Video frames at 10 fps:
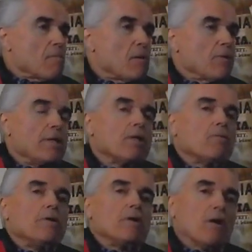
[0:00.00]
But when you
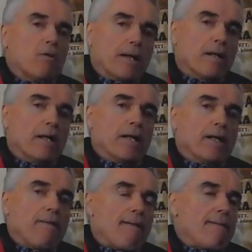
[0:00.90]
when you go
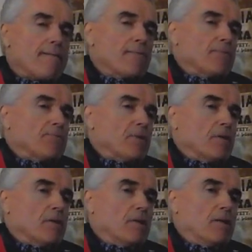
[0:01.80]
inland
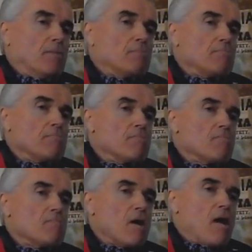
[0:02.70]
um,
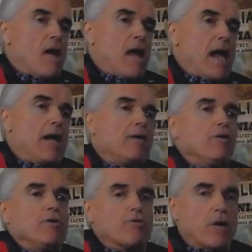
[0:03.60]
and
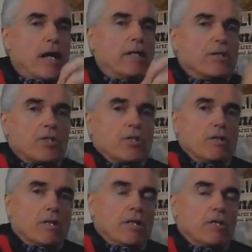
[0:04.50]
you try to
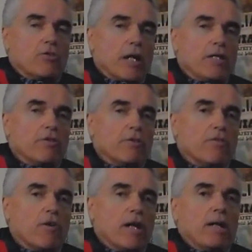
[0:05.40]
you try to
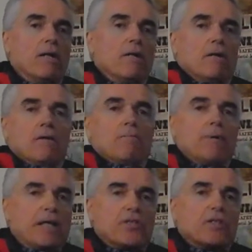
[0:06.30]
avoid
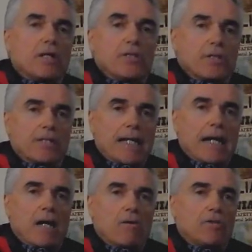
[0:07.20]
big cities and
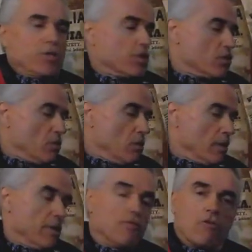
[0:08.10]
towns, you're just
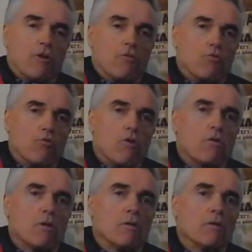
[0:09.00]
looking for a
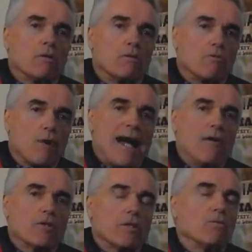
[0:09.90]
rural
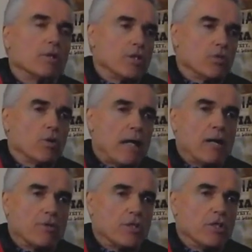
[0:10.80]
route, which is what I
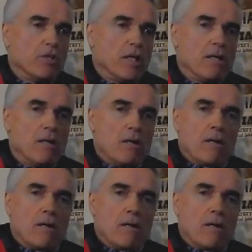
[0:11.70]
was doing.